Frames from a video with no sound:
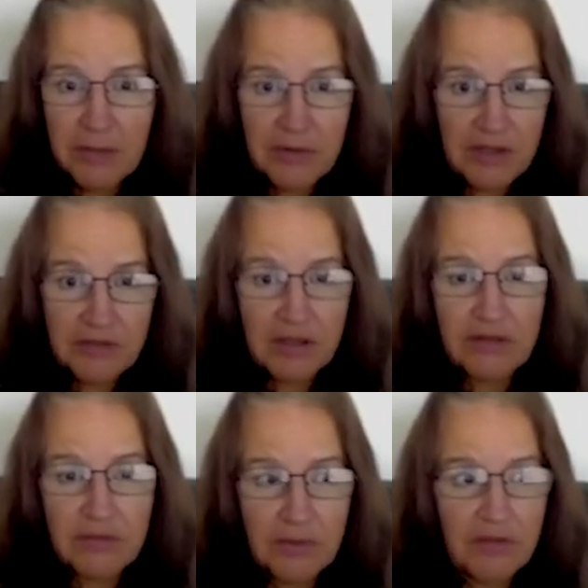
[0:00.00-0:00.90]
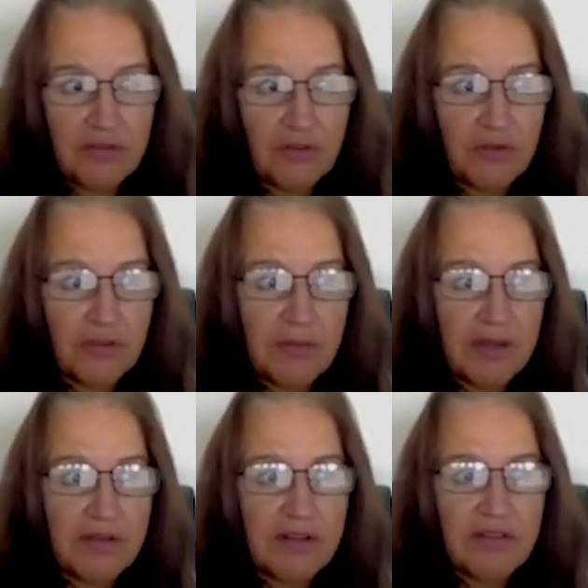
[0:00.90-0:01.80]
It's documented, and
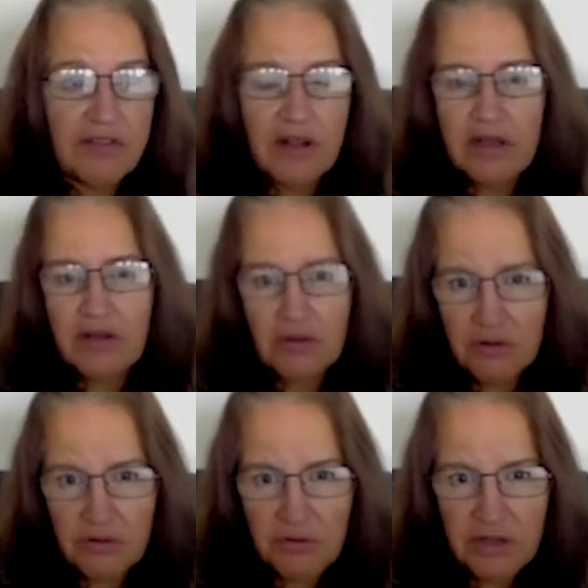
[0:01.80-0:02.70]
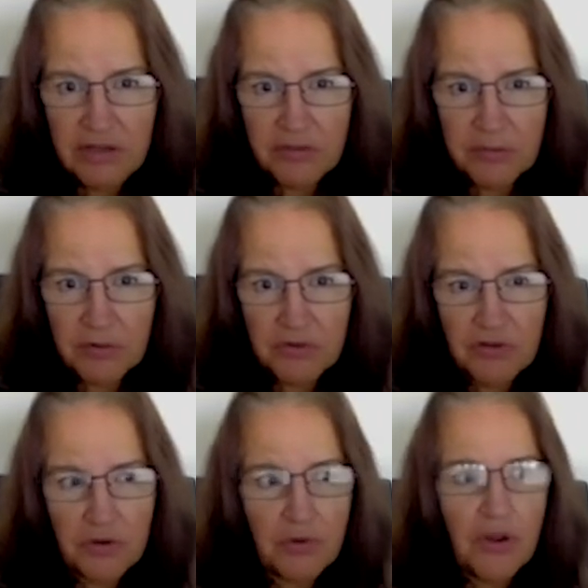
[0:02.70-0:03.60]
it's certainly not unique to PONToon.